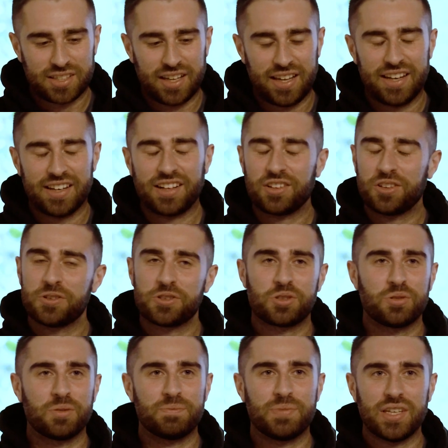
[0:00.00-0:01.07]
I edit close
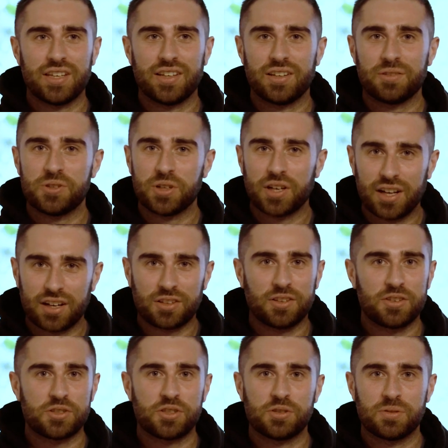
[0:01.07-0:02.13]
to a beat, and when you cut
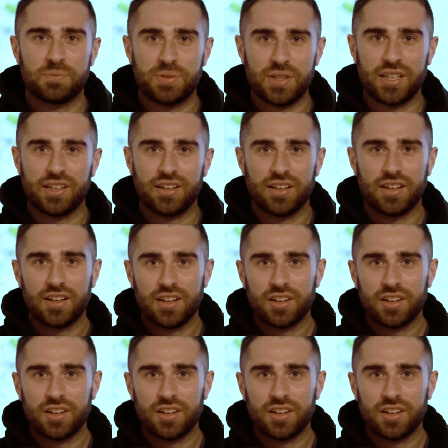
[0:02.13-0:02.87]
close to a beat,